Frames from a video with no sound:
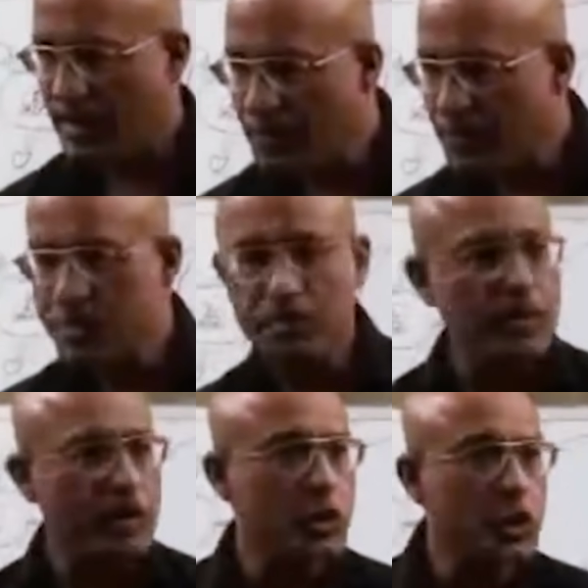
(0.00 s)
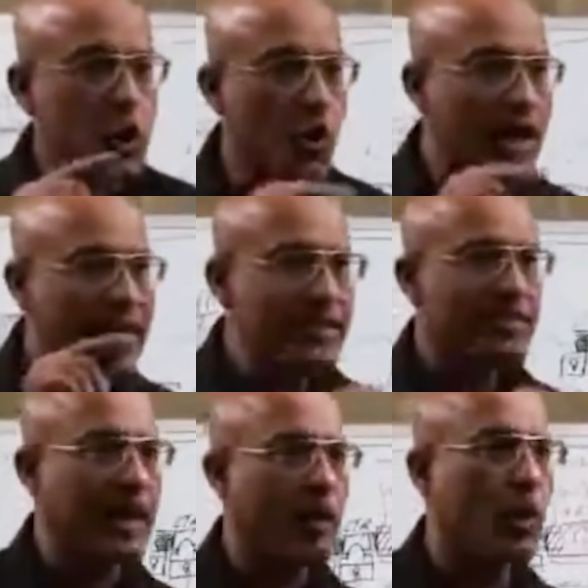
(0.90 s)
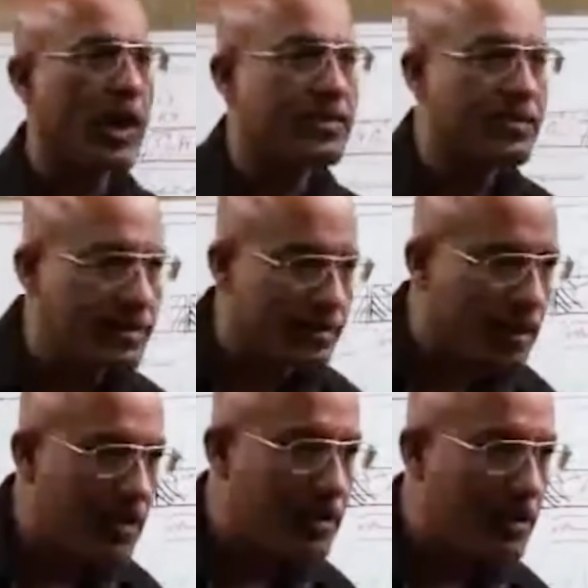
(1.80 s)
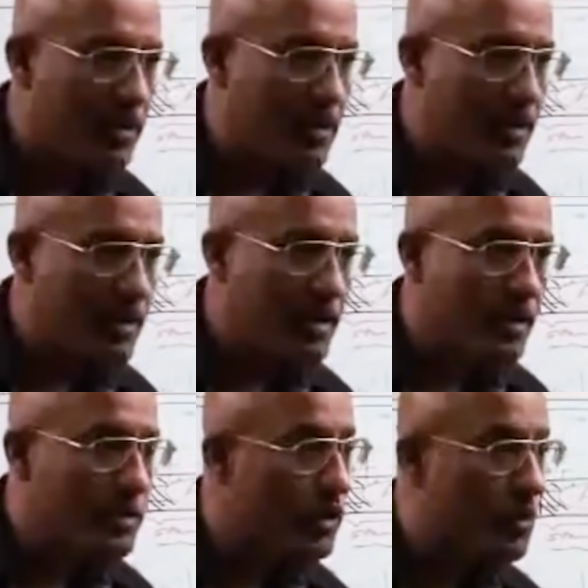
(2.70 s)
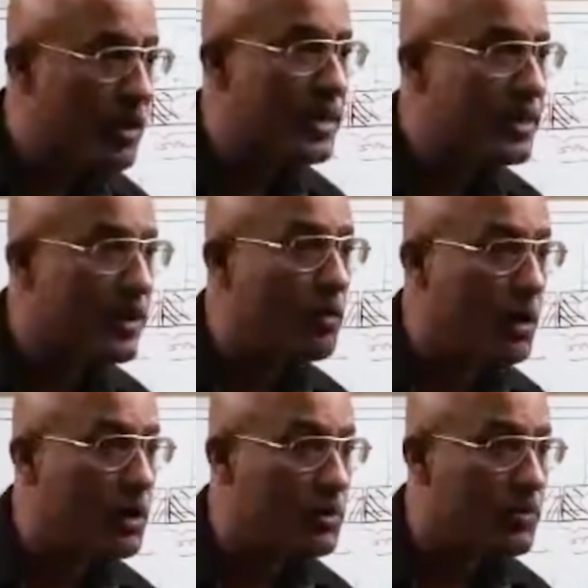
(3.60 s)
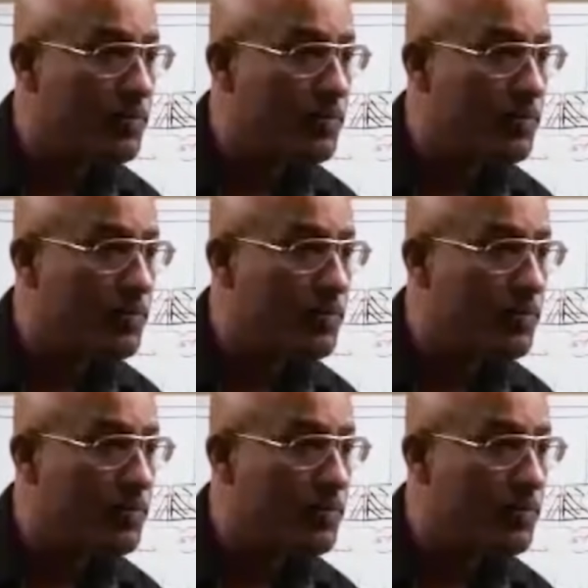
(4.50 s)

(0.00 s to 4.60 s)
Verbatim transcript: If in your any cell virus enter, you know what that cell will do?